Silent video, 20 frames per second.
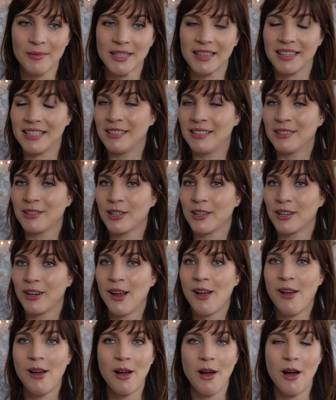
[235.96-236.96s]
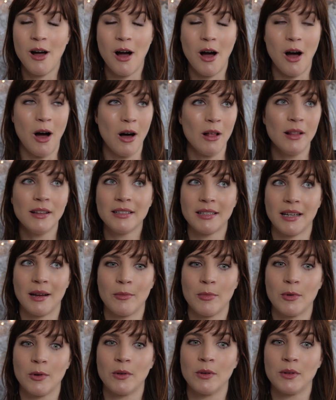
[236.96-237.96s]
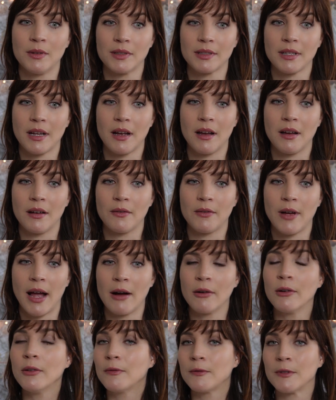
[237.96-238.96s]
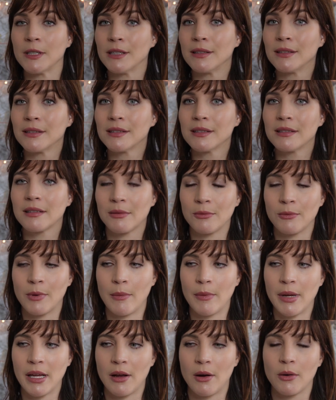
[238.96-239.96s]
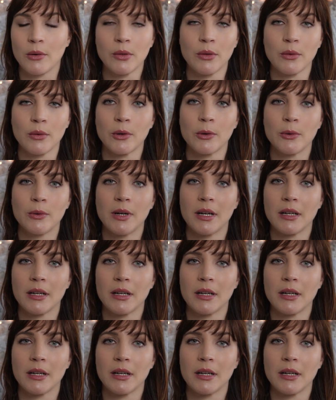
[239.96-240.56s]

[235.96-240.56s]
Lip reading: These are all examples of how it feels when we go through